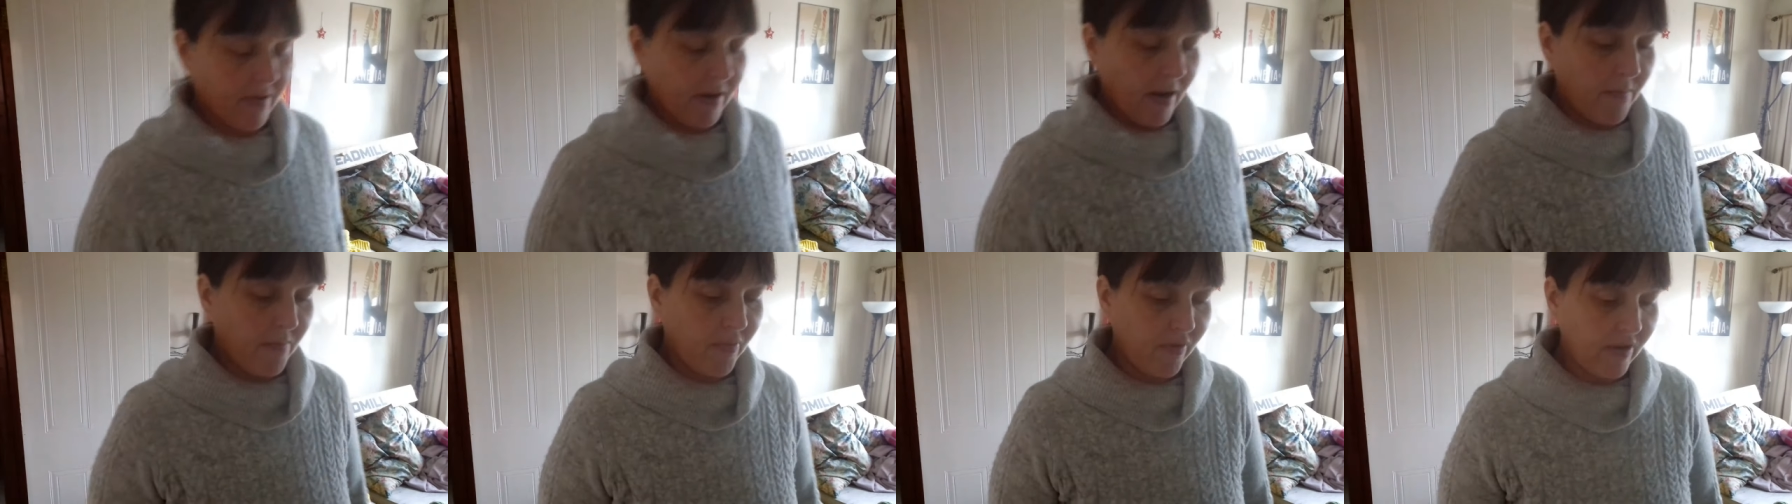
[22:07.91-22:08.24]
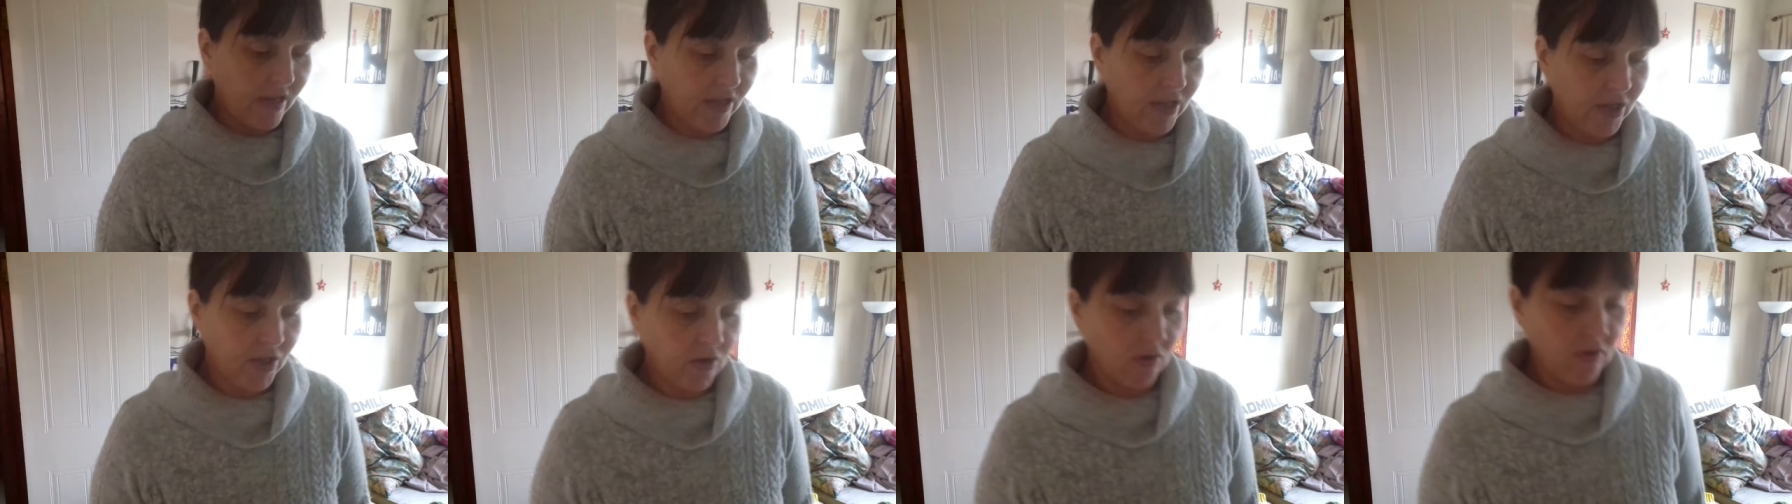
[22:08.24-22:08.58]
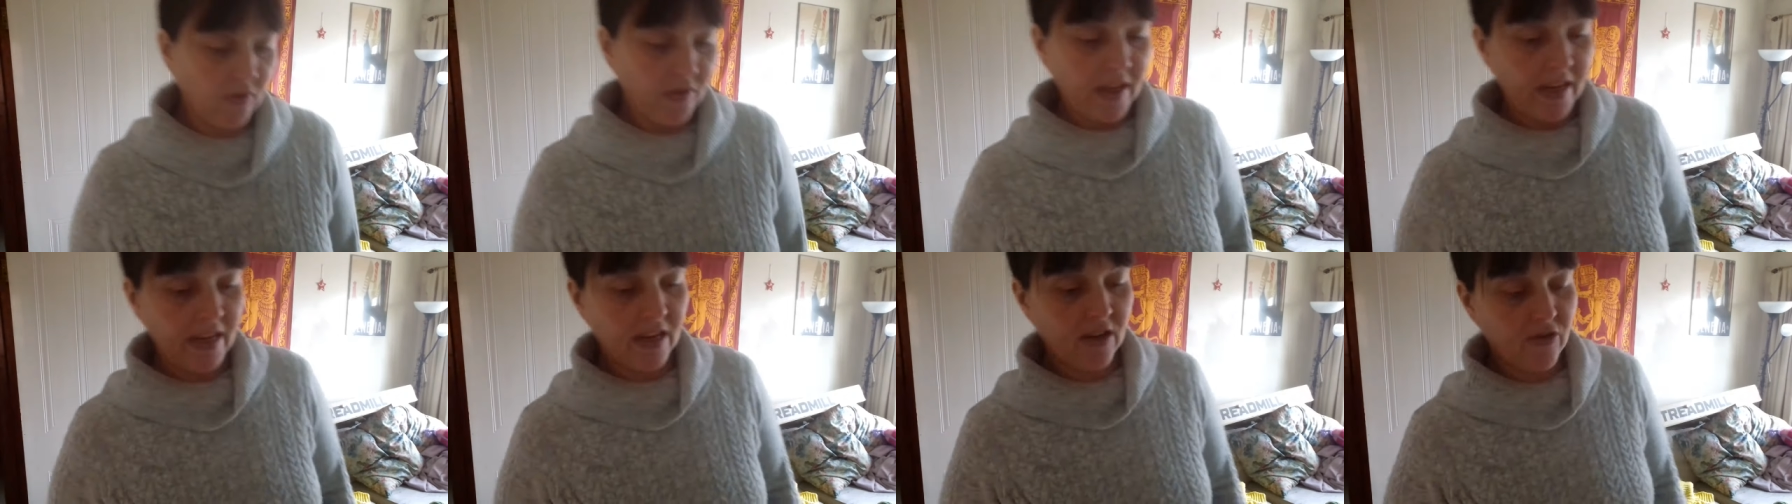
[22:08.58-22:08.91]
I'm pretty sure
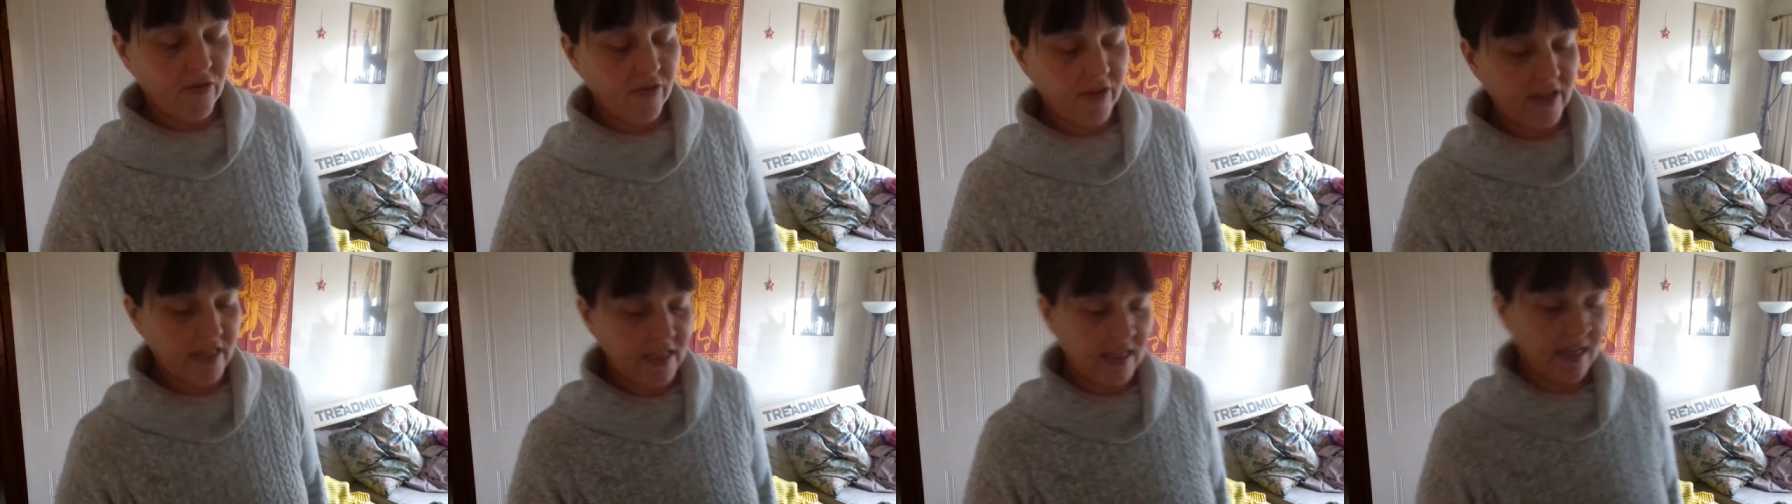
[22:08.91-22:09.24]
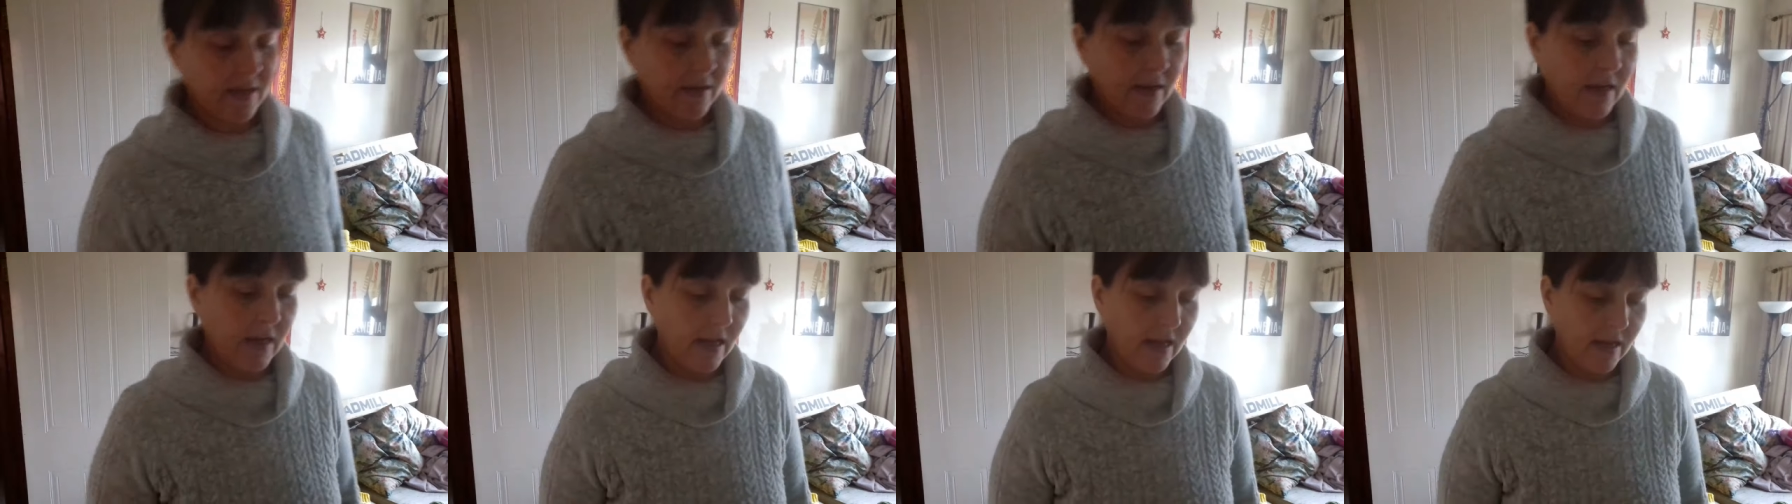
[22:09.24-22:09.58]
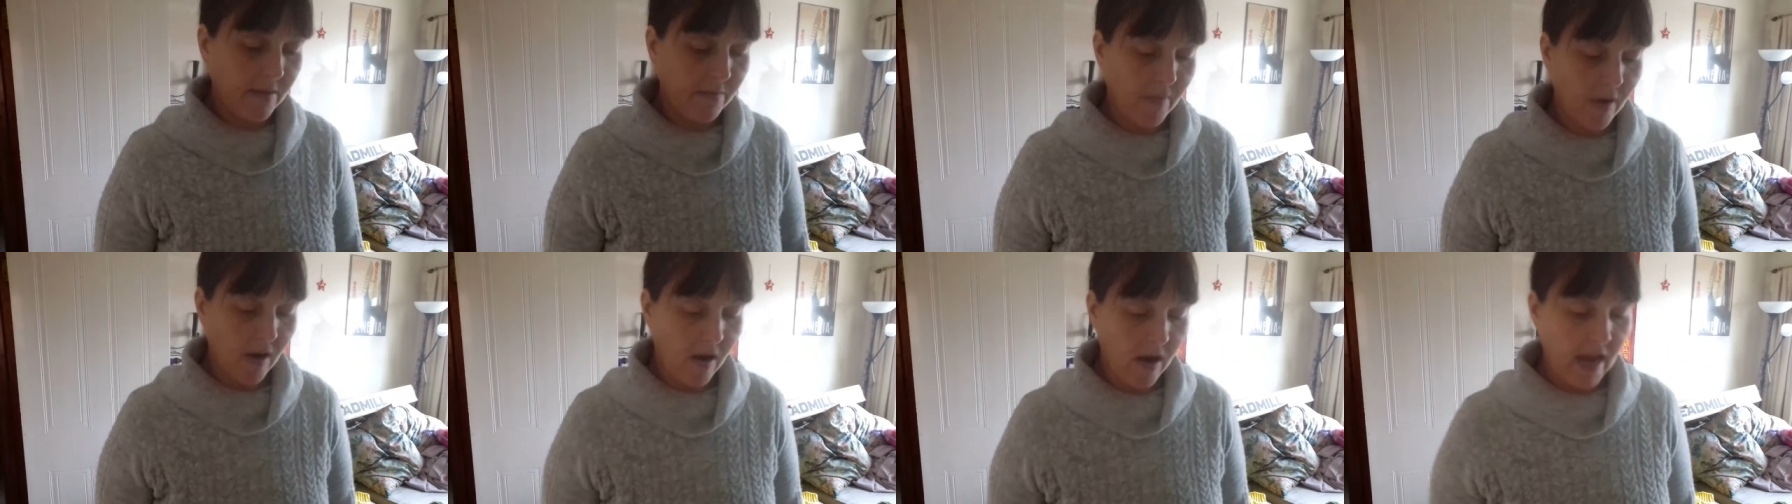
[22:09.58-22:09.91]
that increasing
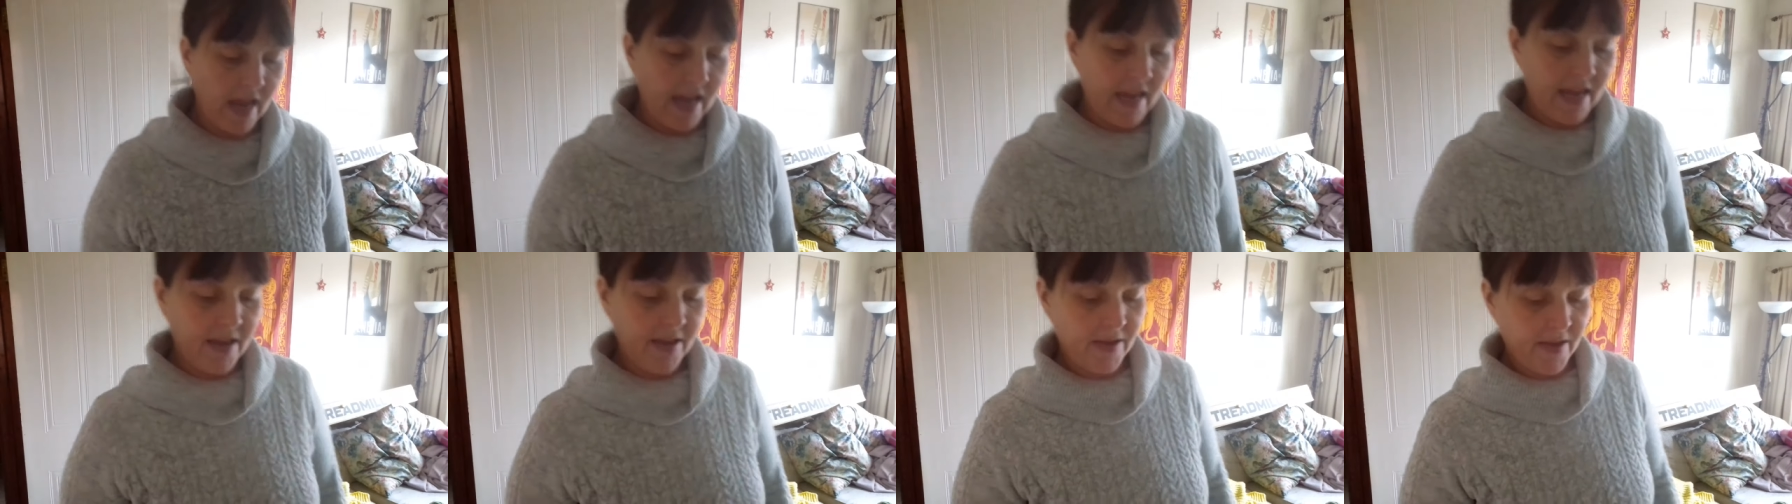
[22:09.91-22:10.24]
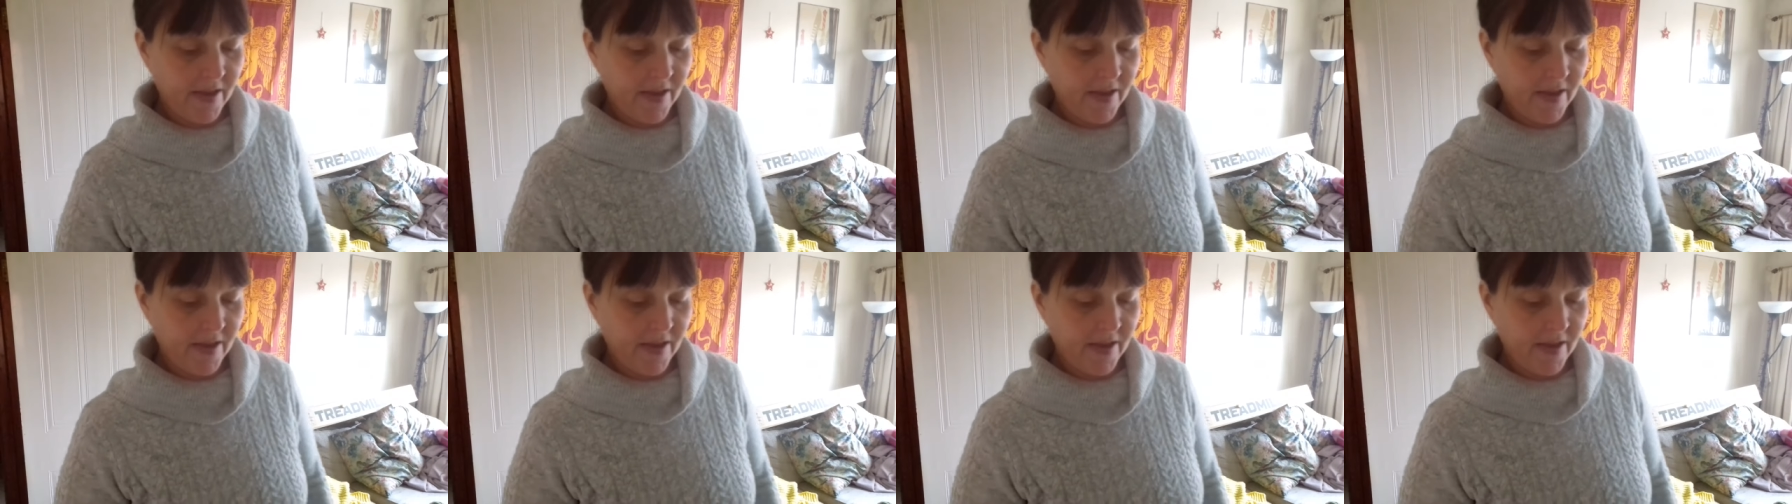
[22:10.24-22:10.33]
my